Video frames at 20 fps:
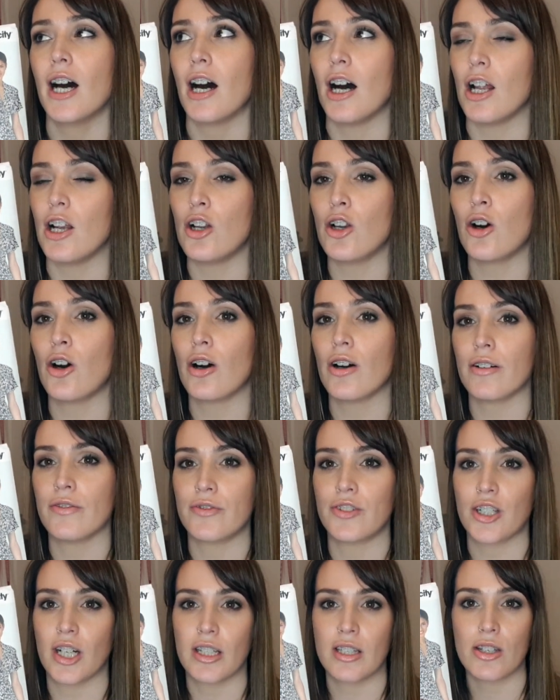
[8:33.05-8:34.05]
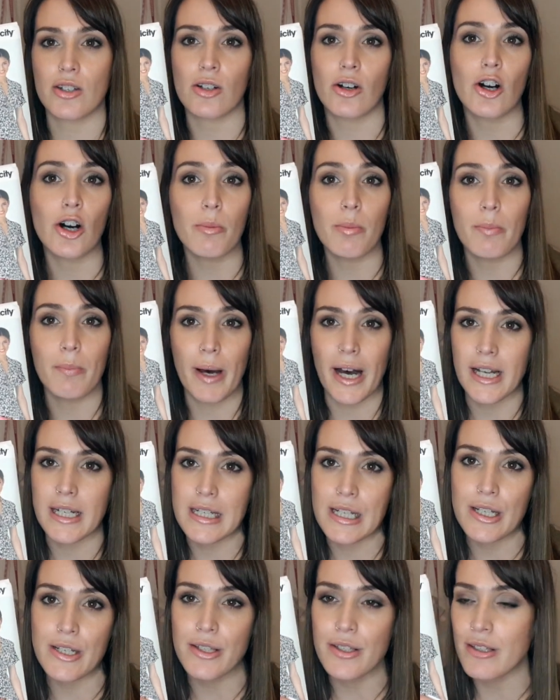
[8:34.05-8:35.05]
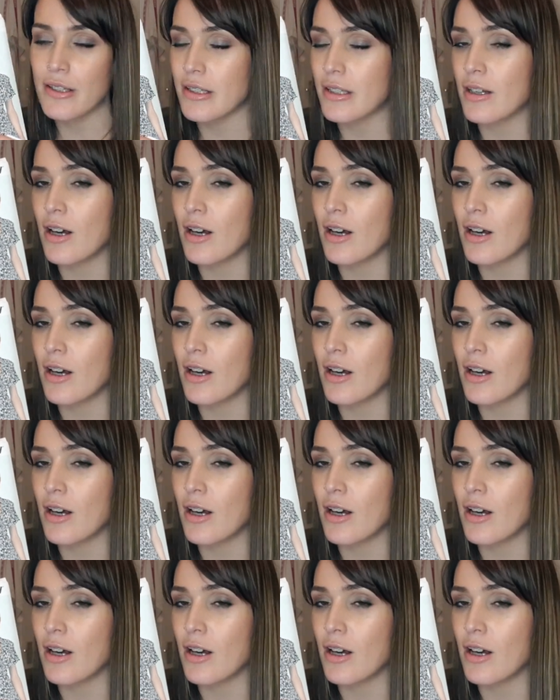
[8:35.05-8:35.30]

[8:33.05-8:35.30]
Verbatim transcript: a lot of just top patterns.